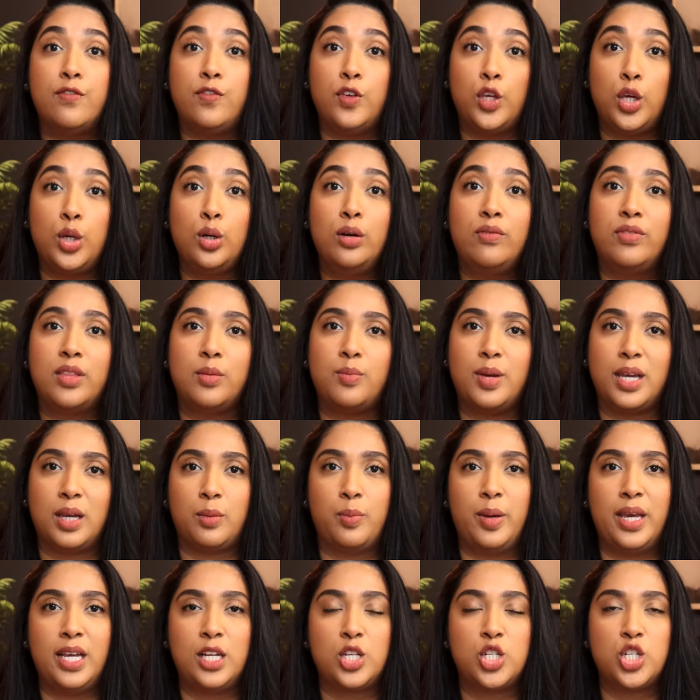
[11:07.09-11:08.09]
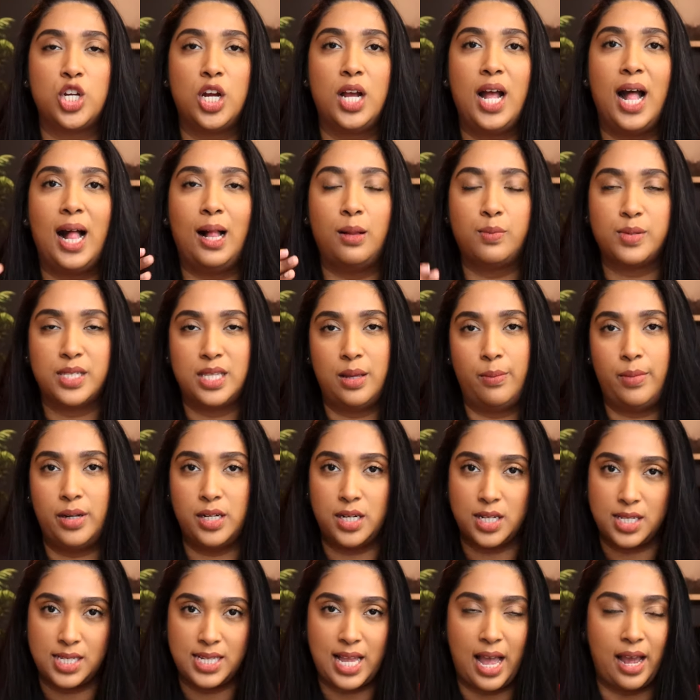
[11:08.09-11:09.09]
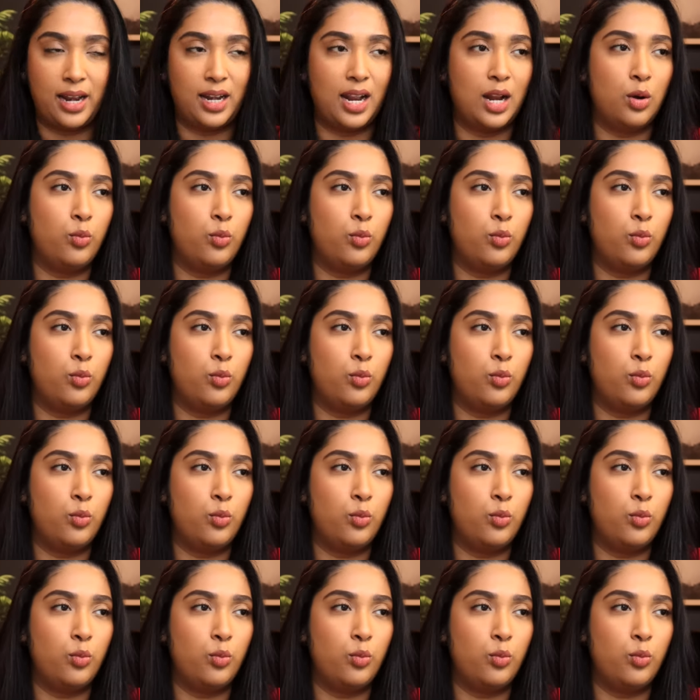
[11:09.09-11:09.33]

view of the big picture helps them understand.